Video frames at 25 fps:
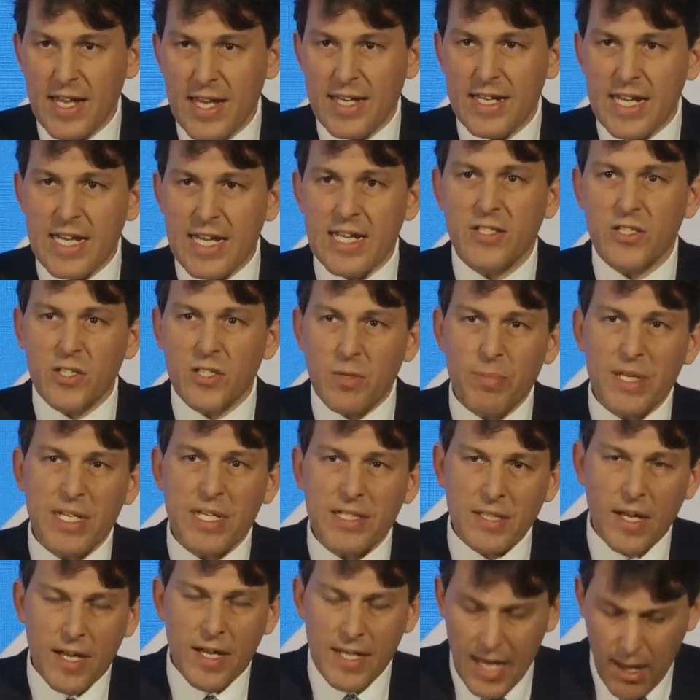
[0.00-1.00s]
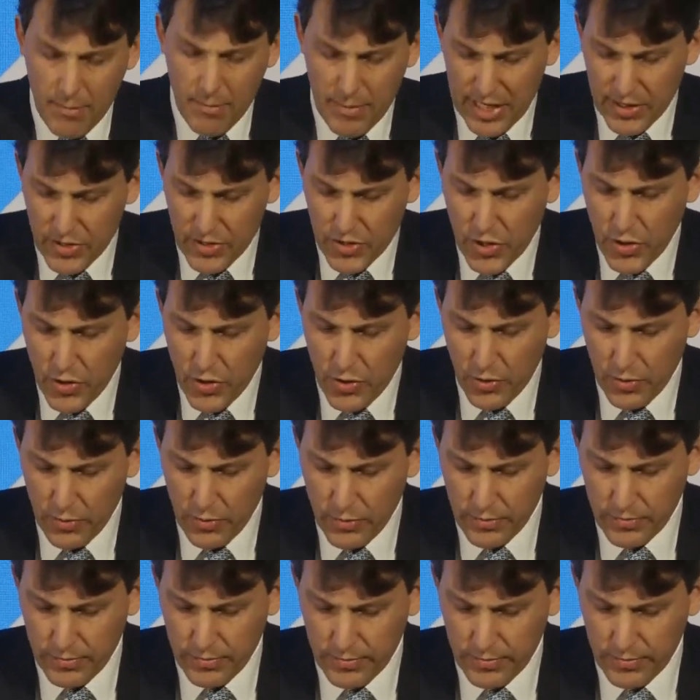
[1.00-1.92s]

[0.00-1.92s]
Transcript: needs to be dynamic too,